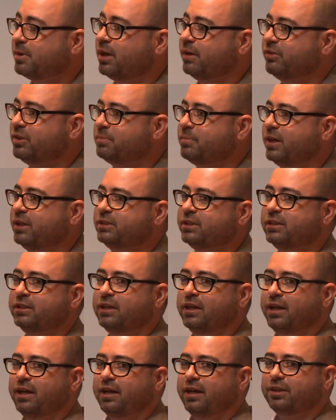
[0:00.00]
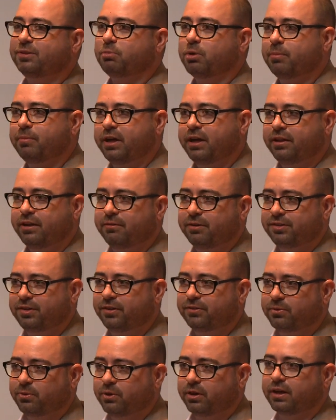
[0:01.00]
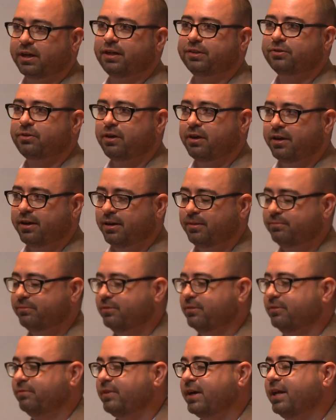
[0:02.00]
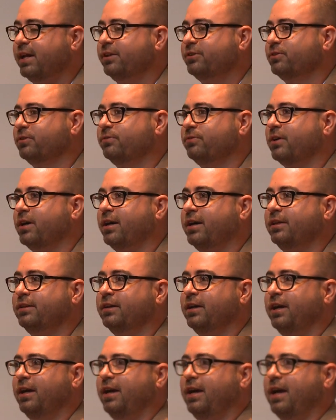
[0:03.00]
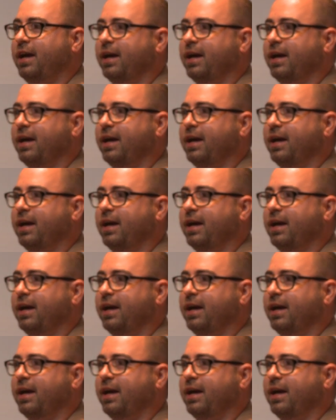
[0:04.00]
part of its budget. It's more money than it receives for organized crime, for financial fraud,